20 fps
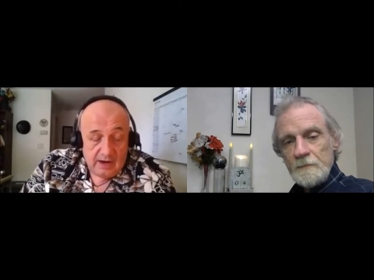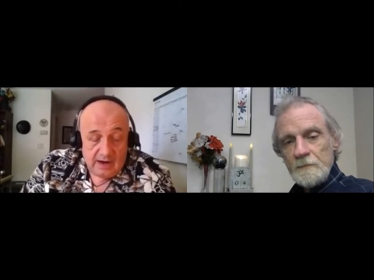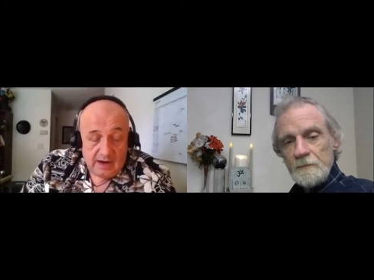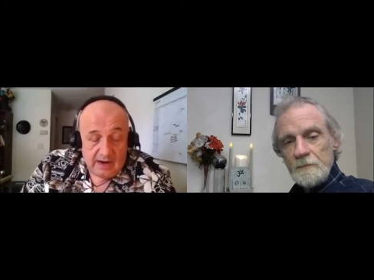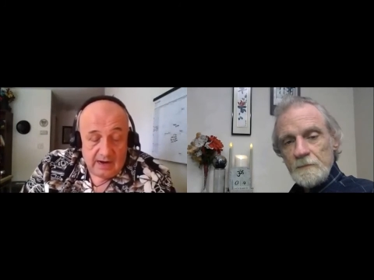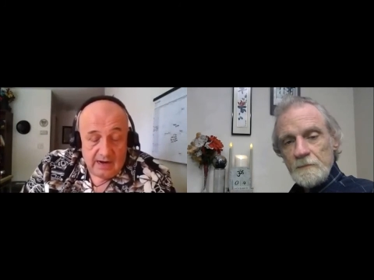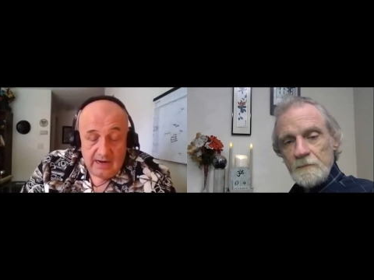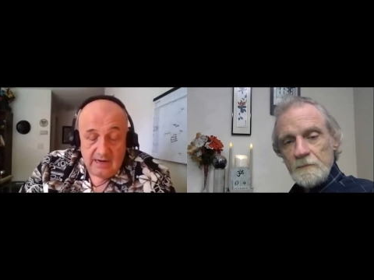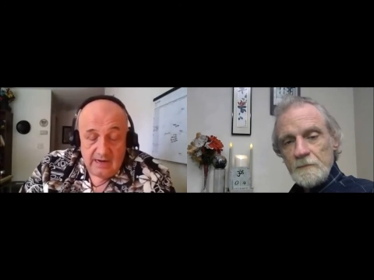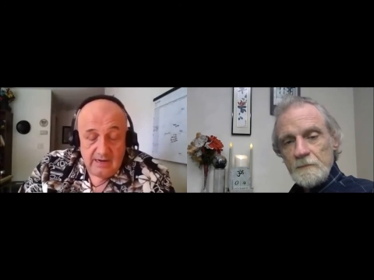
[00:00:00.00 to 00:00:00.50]

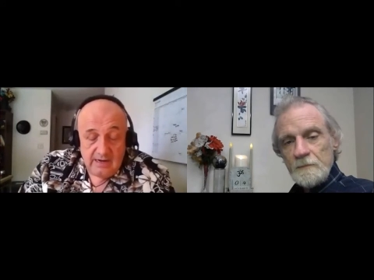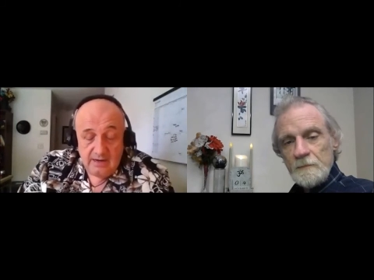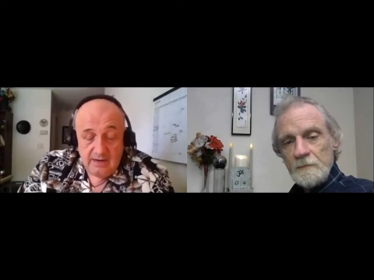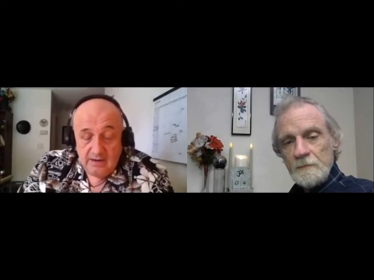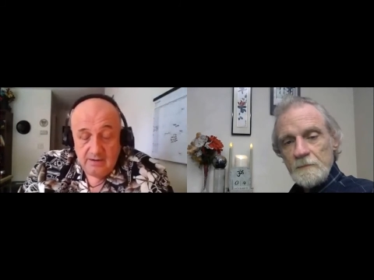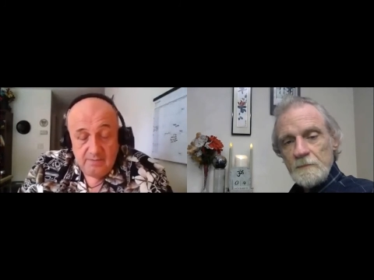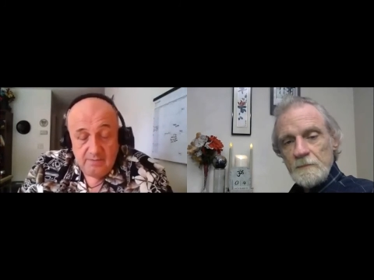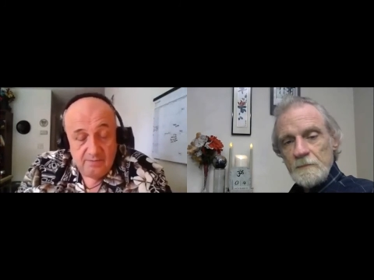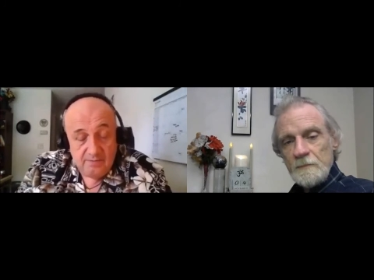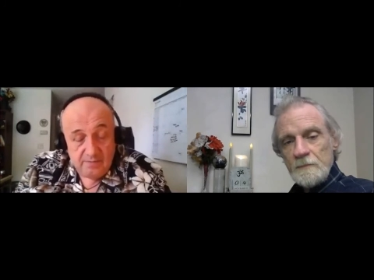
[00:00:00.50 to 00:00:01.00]
Speaker 1: I
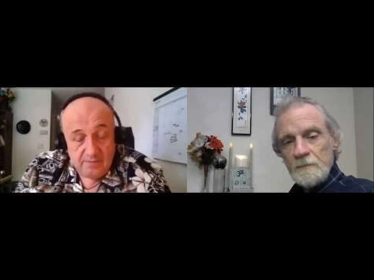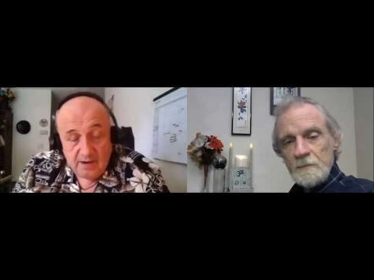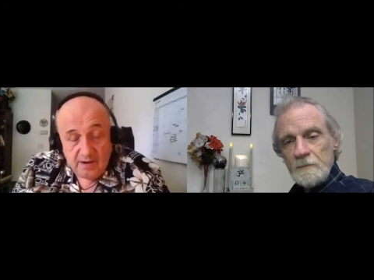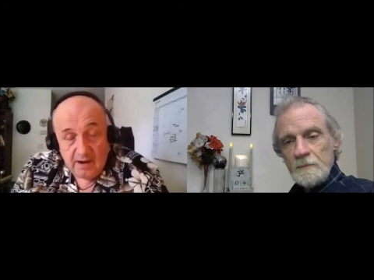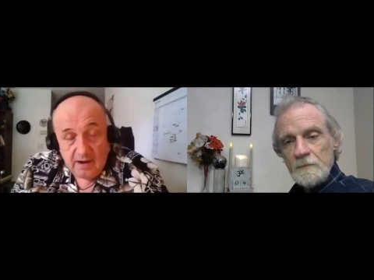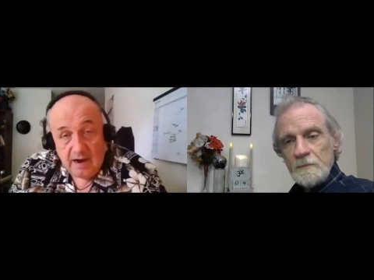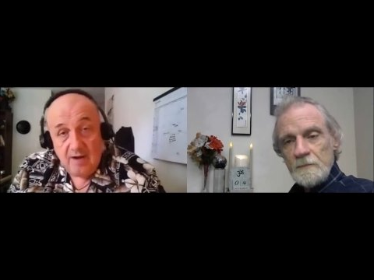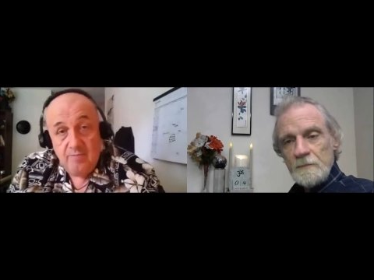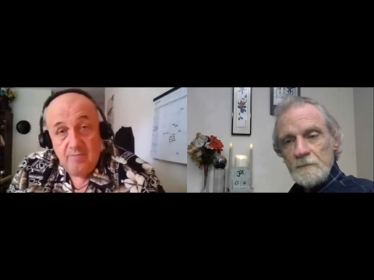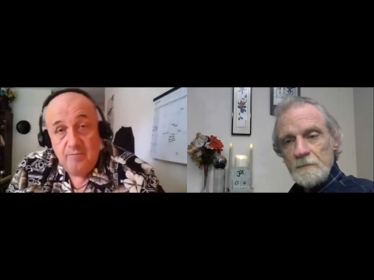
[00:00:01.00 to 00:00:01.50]

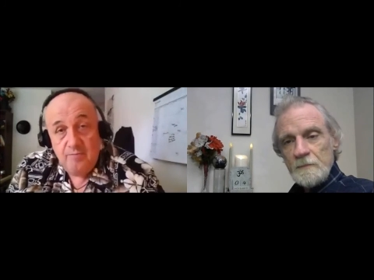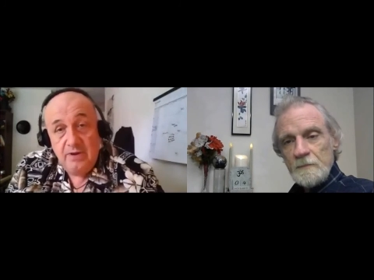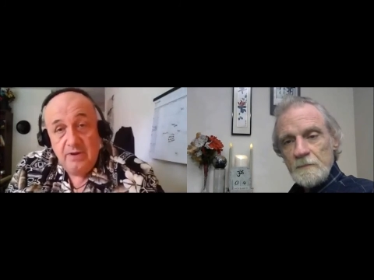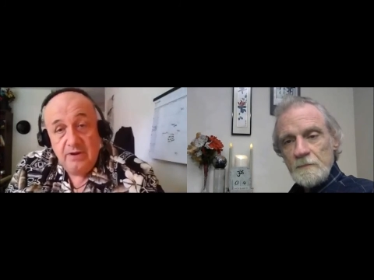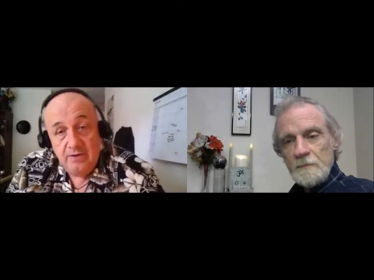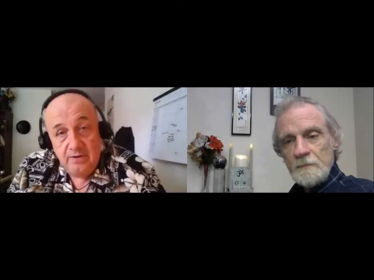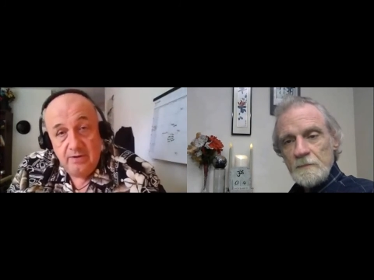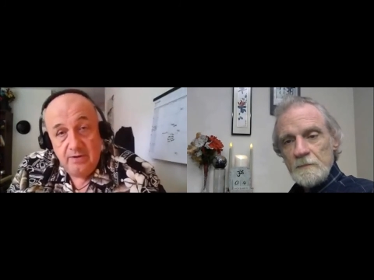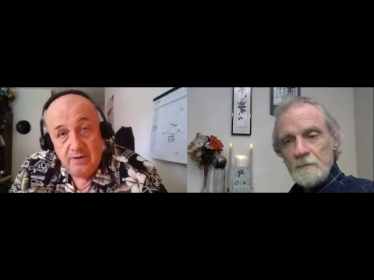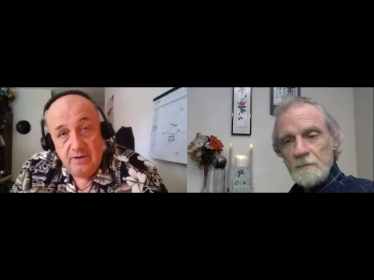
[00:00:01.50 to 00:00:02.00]
I've
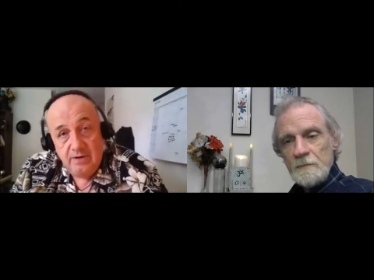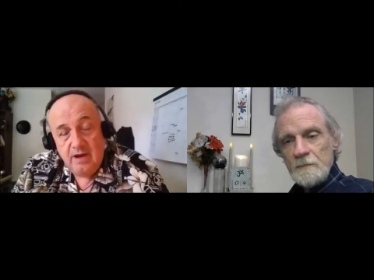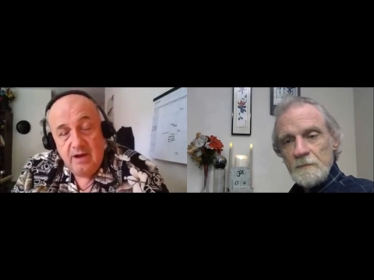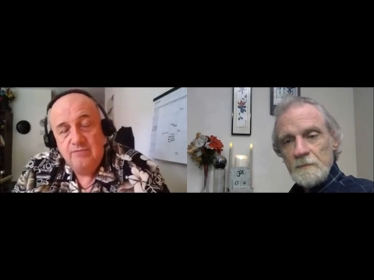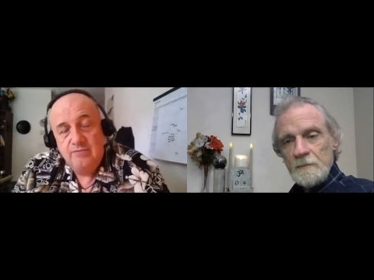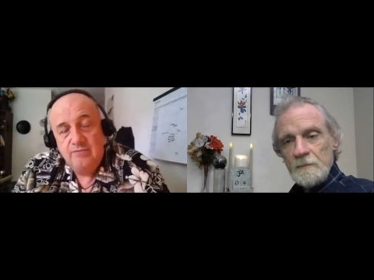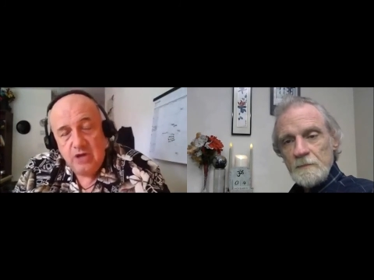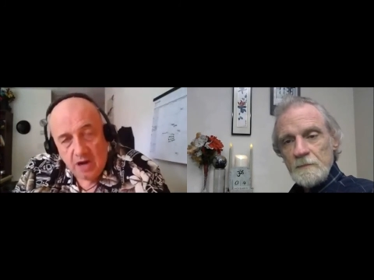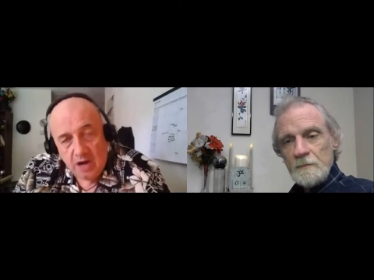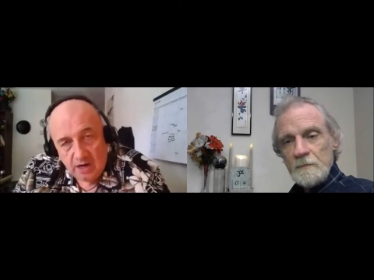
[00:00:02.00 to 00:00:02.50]
been
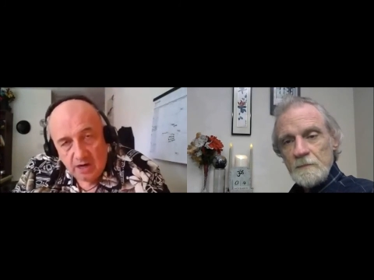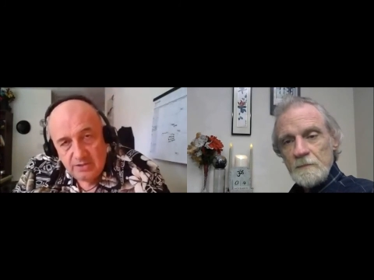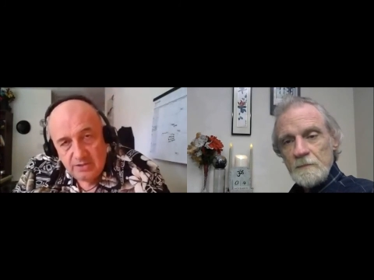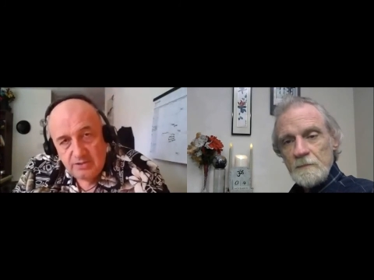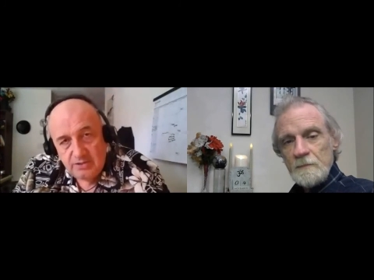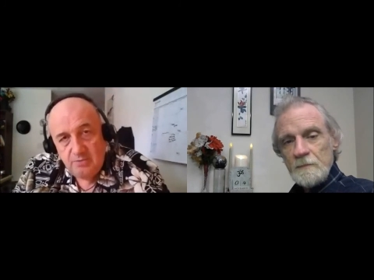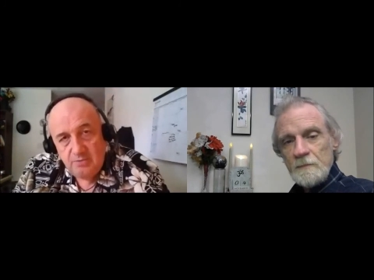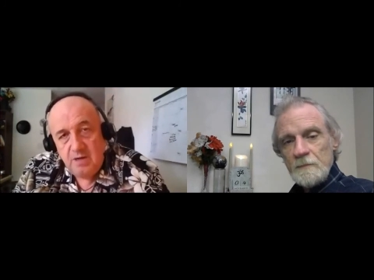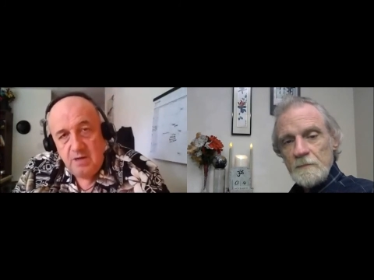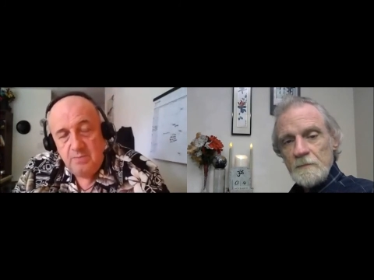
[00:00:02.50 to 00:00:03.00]
I've talked
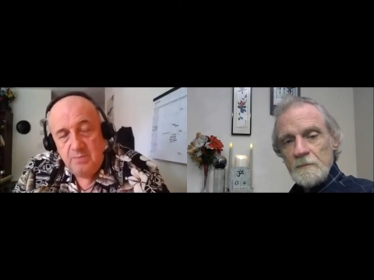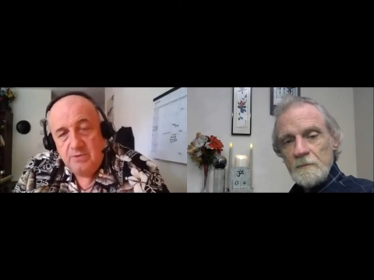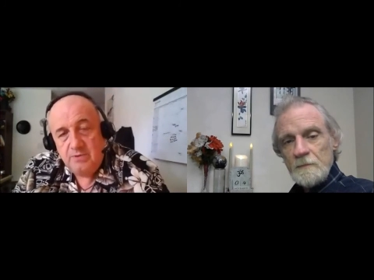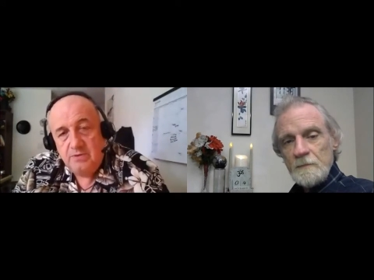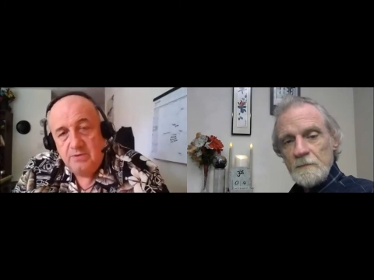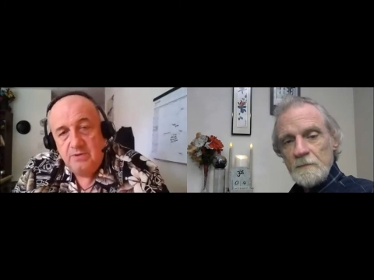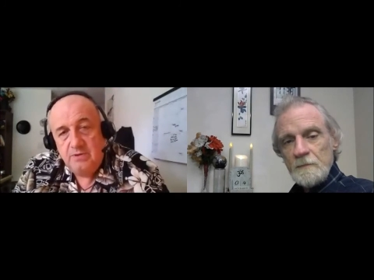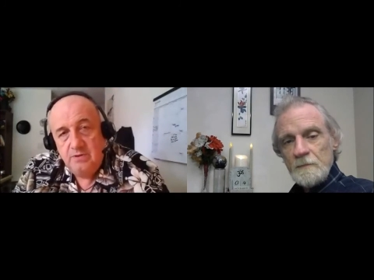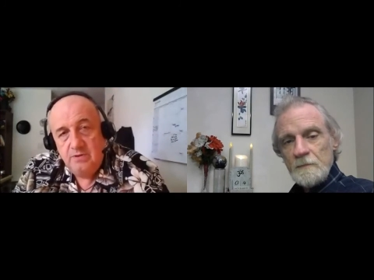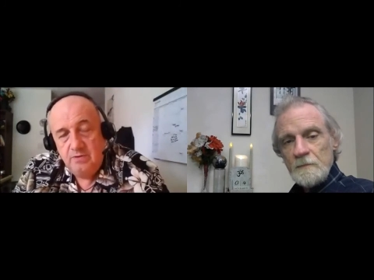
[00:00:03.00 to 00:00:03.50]
to
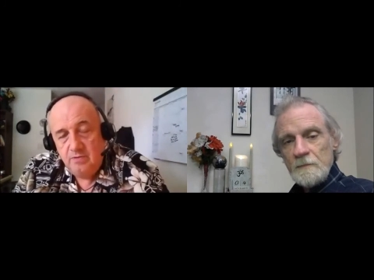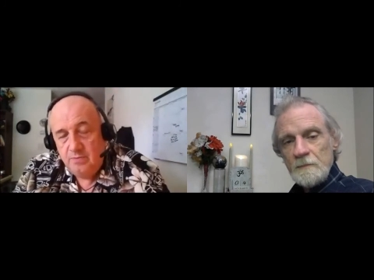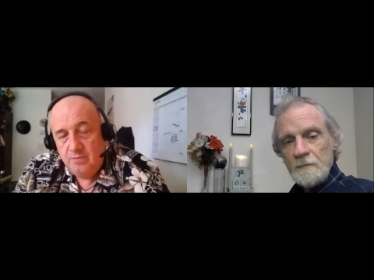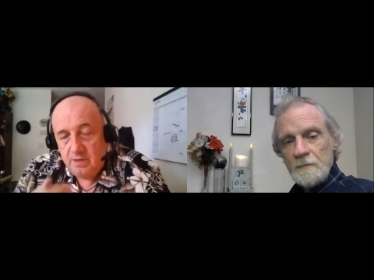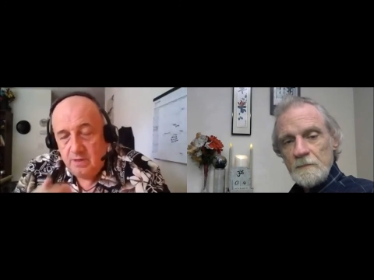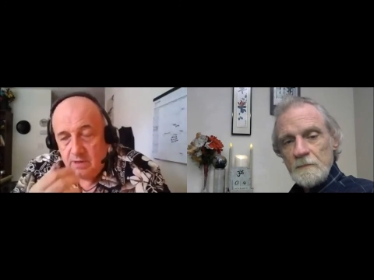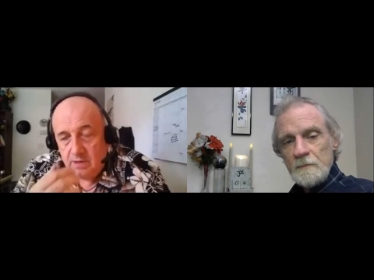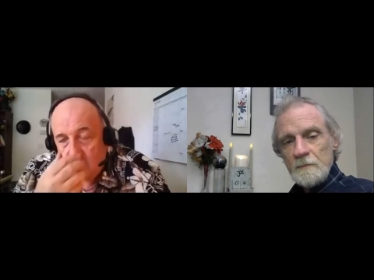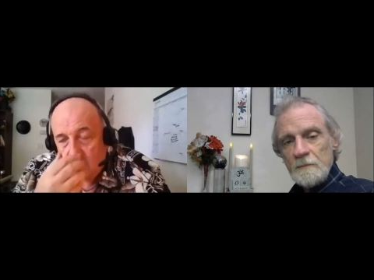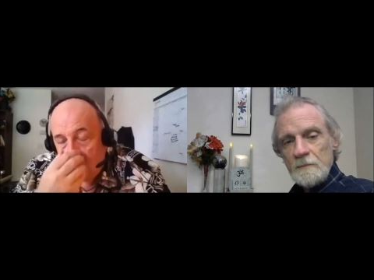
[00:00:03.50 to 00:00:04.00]
people who've
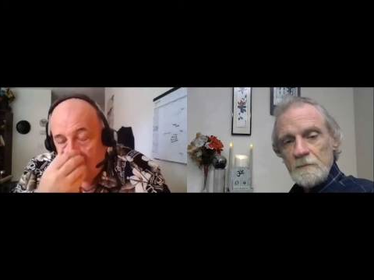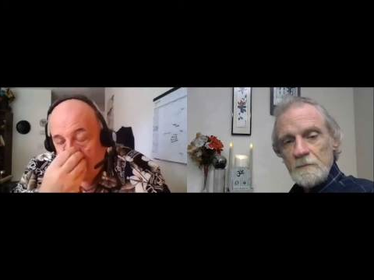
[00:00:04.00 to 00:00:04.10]
been in the